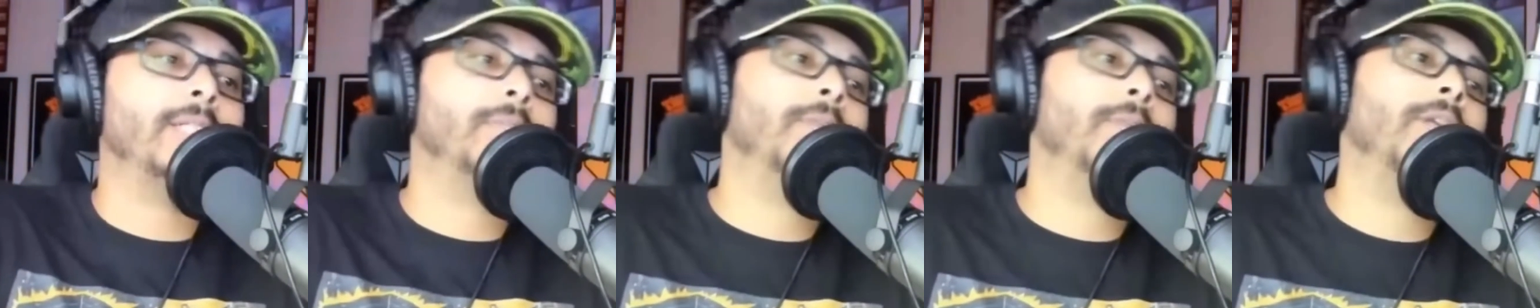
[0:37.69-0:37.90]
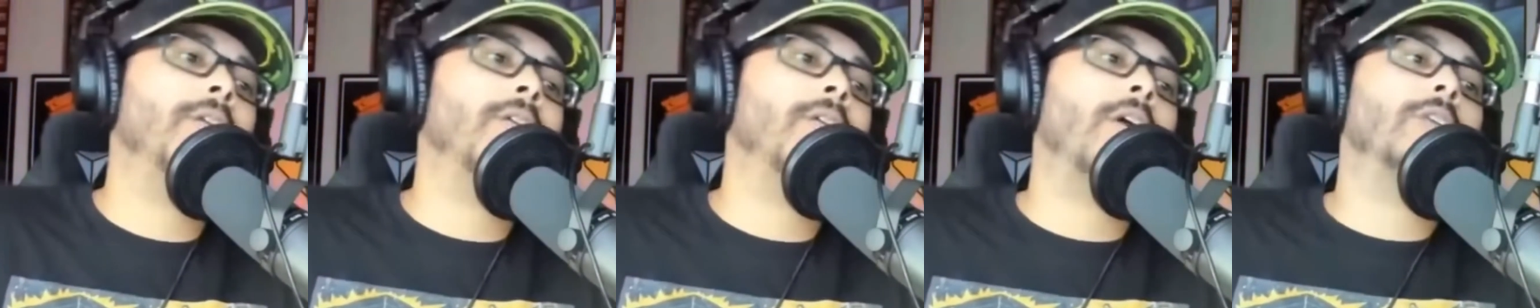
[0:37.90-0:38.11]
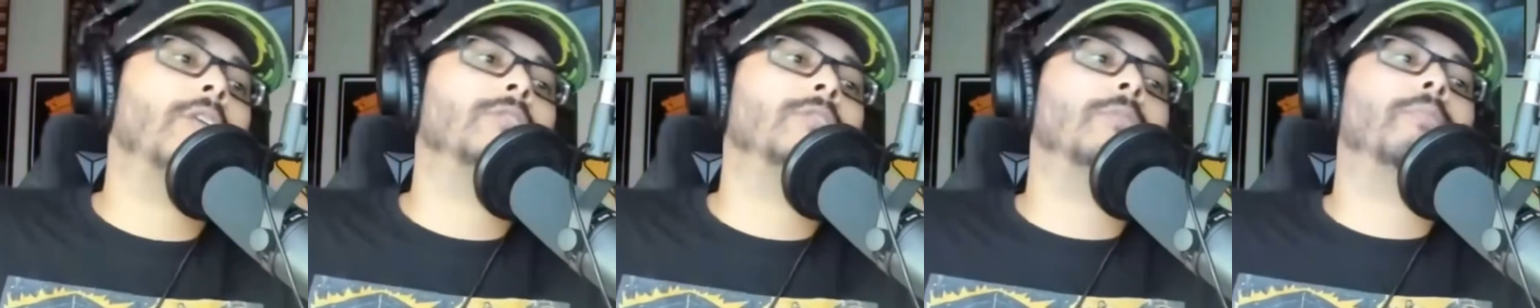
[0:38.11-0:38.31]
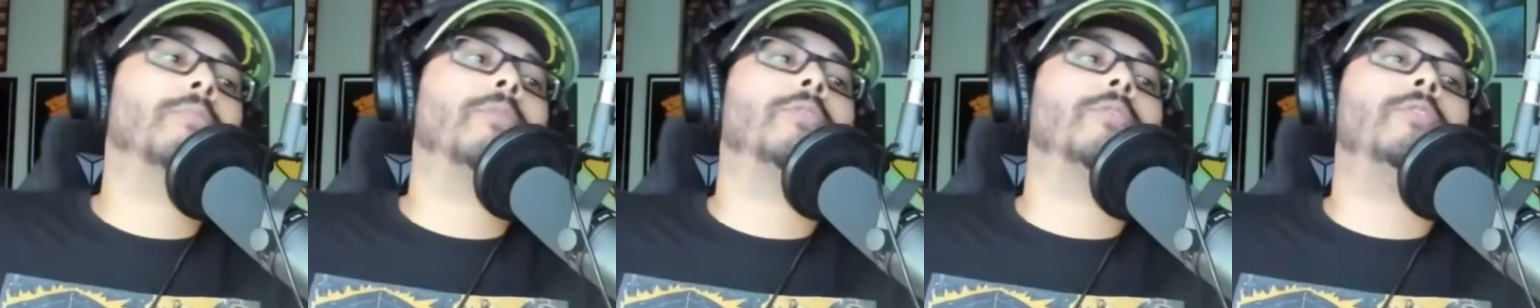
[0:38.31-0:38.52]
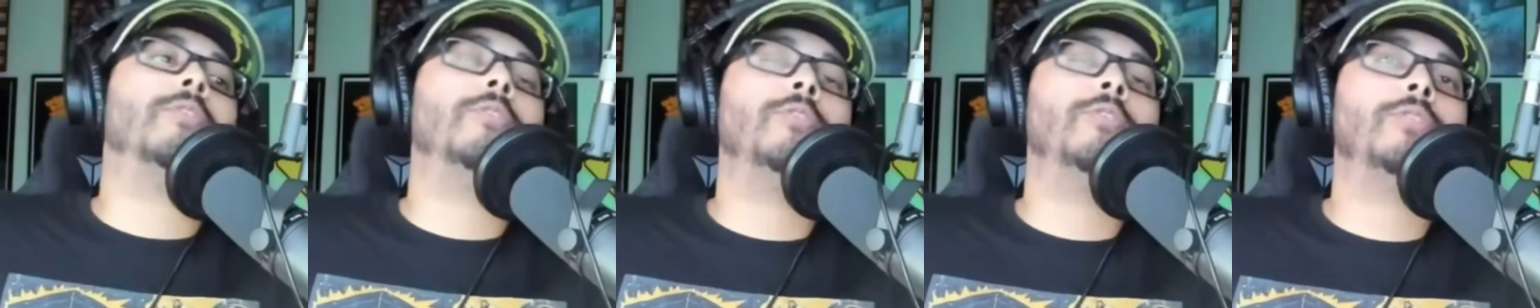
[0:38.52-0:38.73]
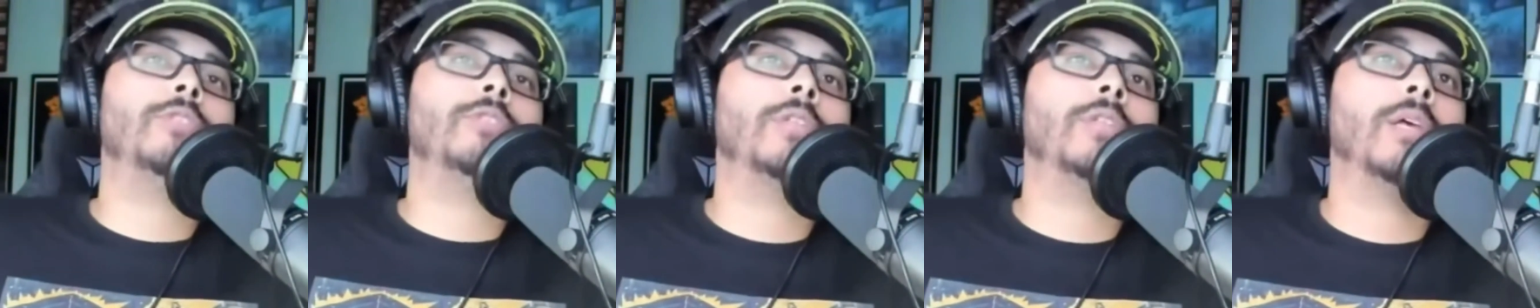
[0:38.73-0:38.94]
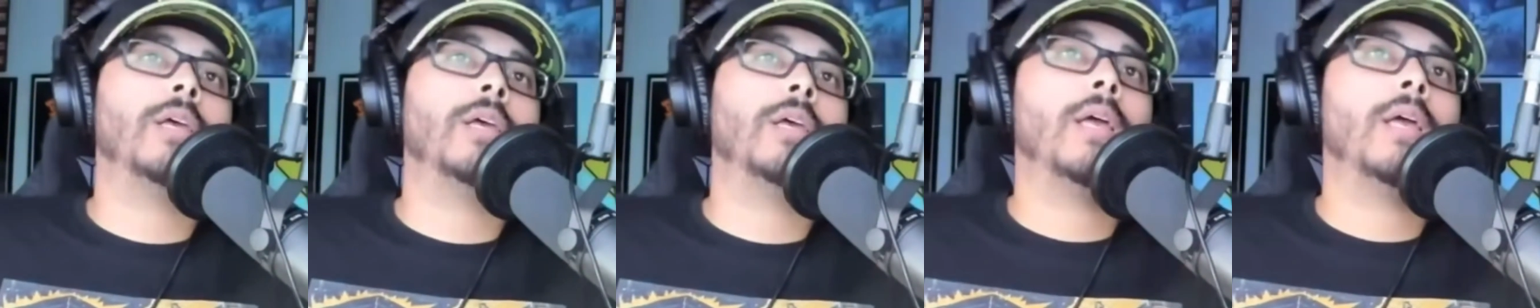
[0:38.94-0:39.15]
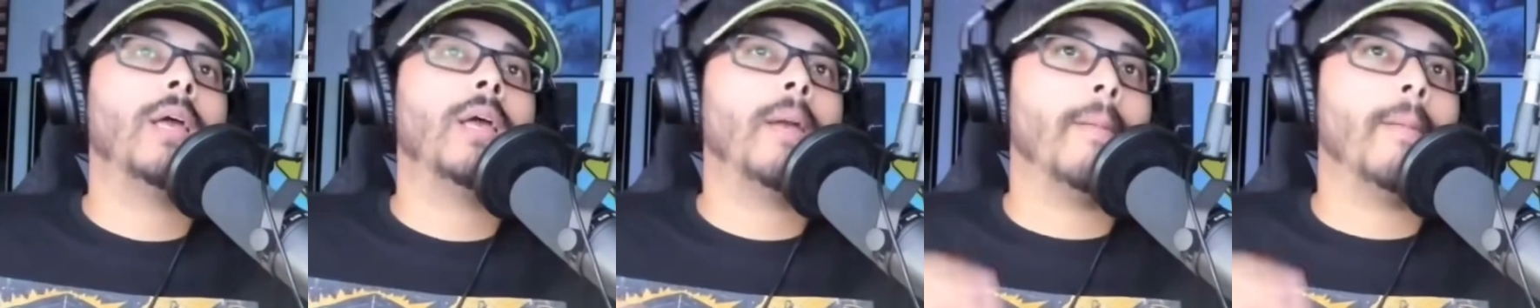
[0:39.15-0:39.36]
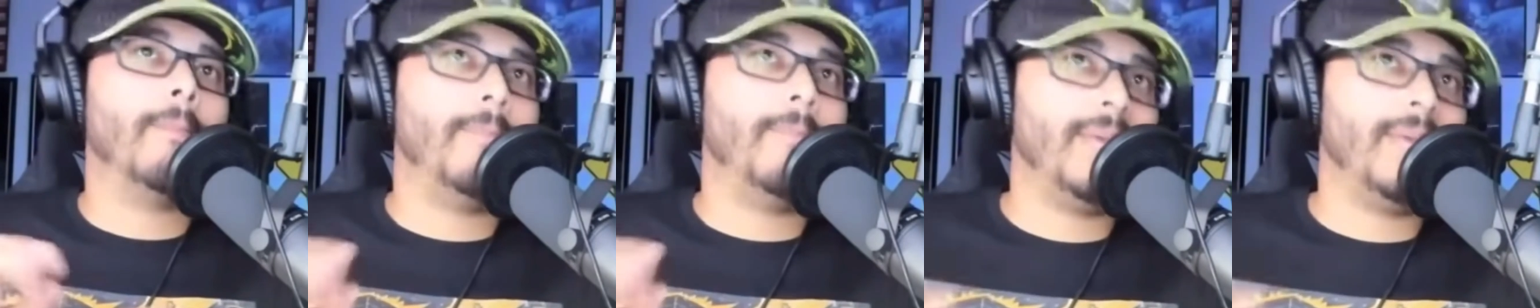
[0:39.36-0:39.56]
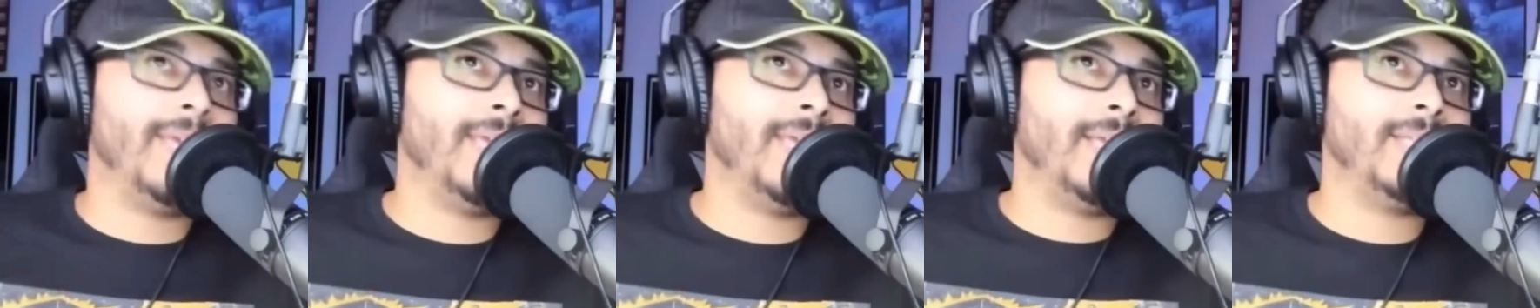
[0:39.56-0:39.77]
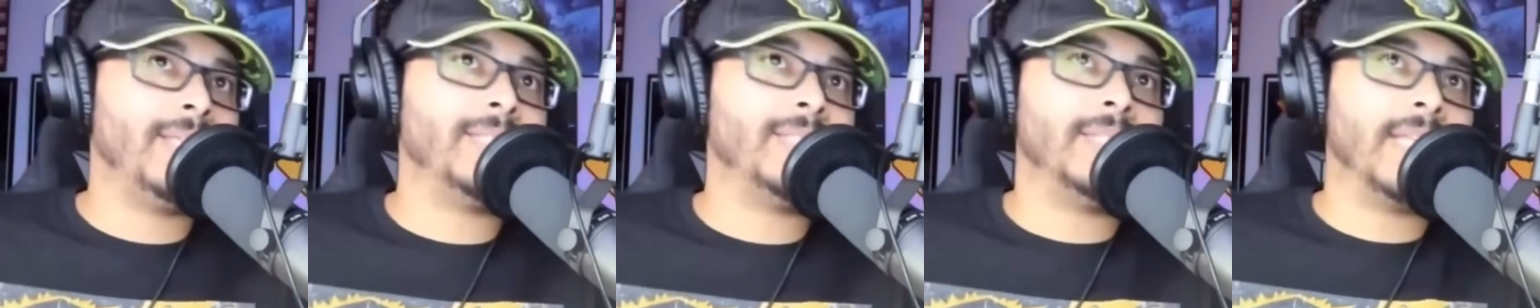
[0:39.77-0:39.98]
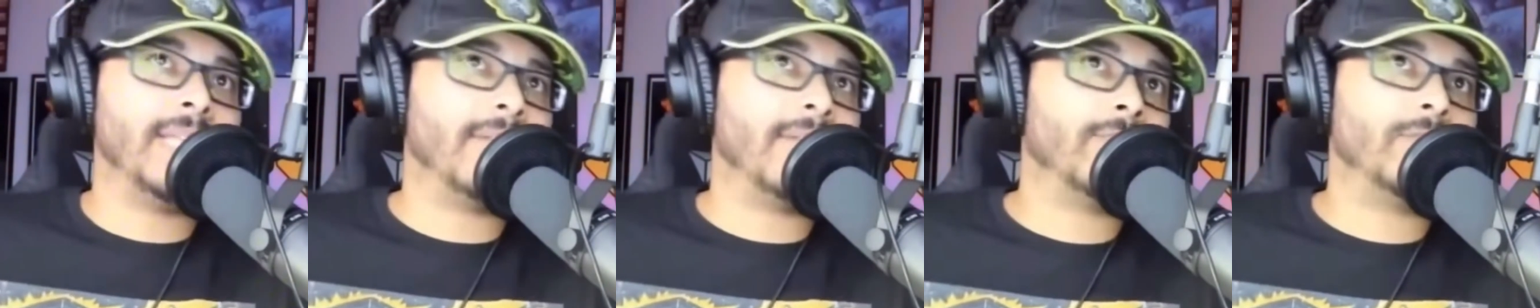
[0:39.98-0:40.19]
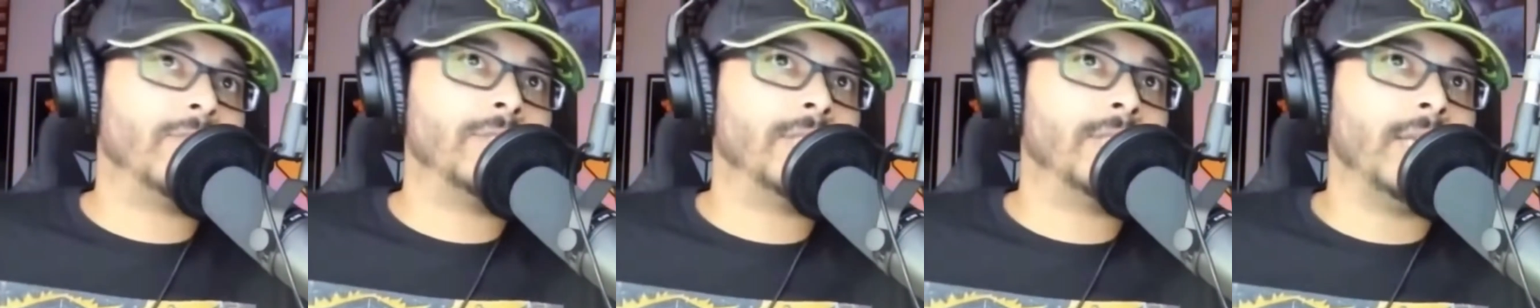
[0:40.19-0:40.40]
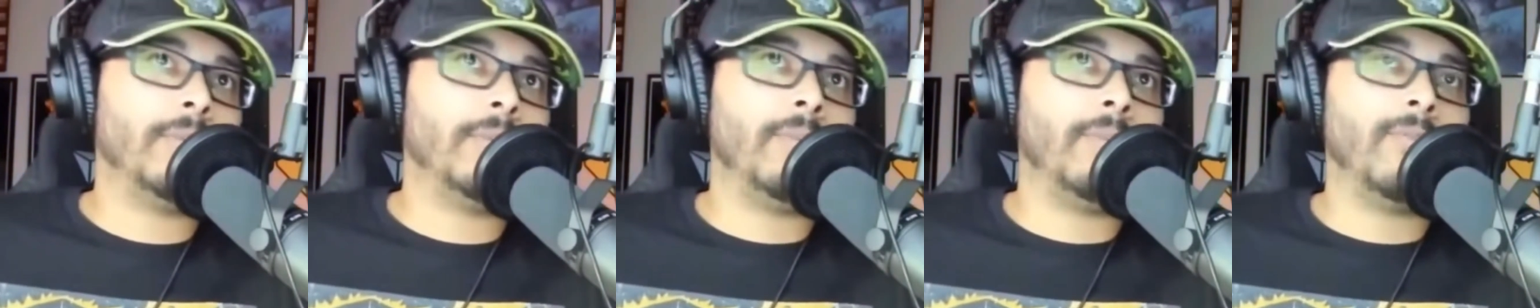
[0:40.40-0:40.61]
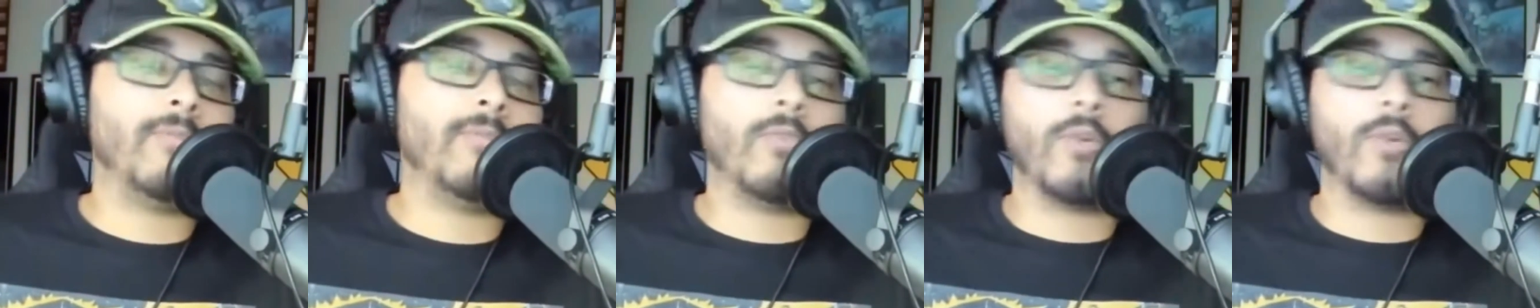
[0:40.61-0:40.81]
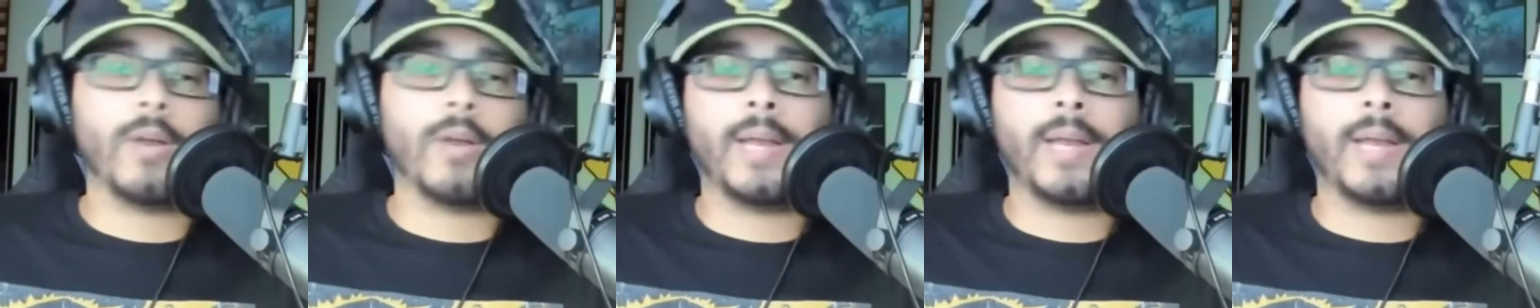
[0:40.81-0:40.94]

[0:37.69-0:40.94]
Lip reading: but you could also produce beings never seen before.